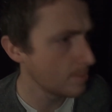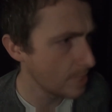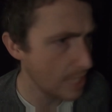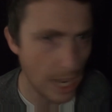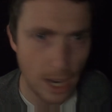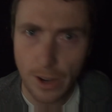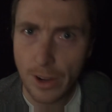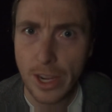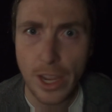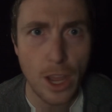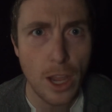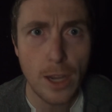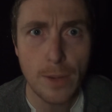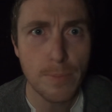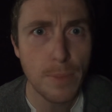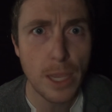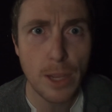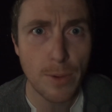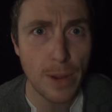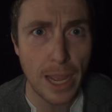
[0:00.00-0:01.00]
Carry
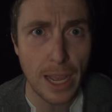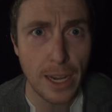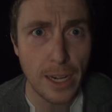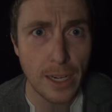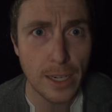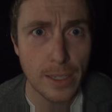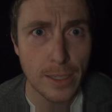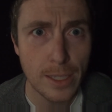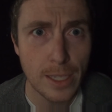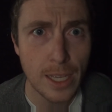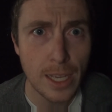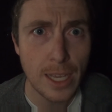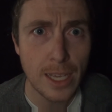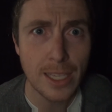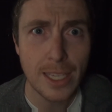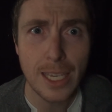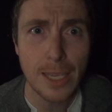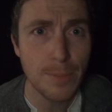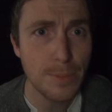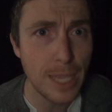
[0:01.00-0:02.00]
on, B-Rad.
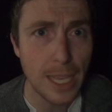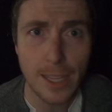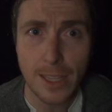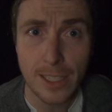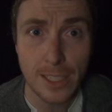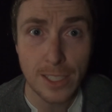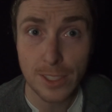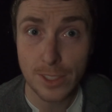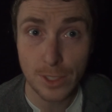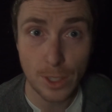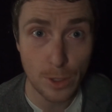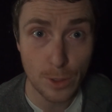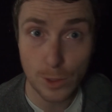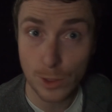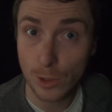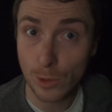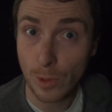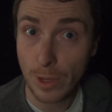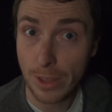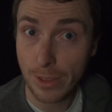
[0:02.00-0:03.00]
Keep telling us
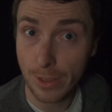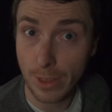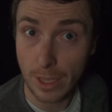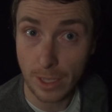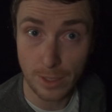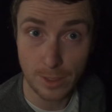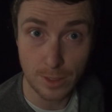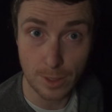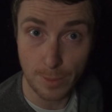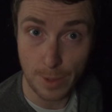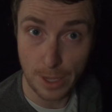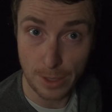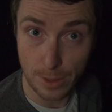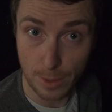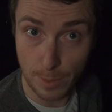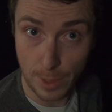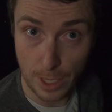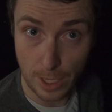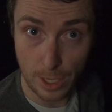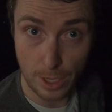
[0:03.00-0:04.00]
those sweet things about
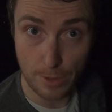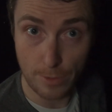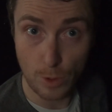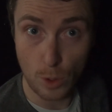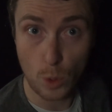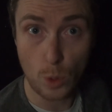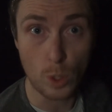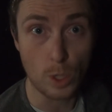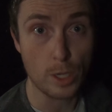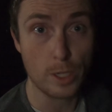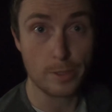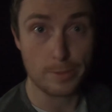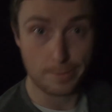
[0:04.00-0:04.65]
the BD4.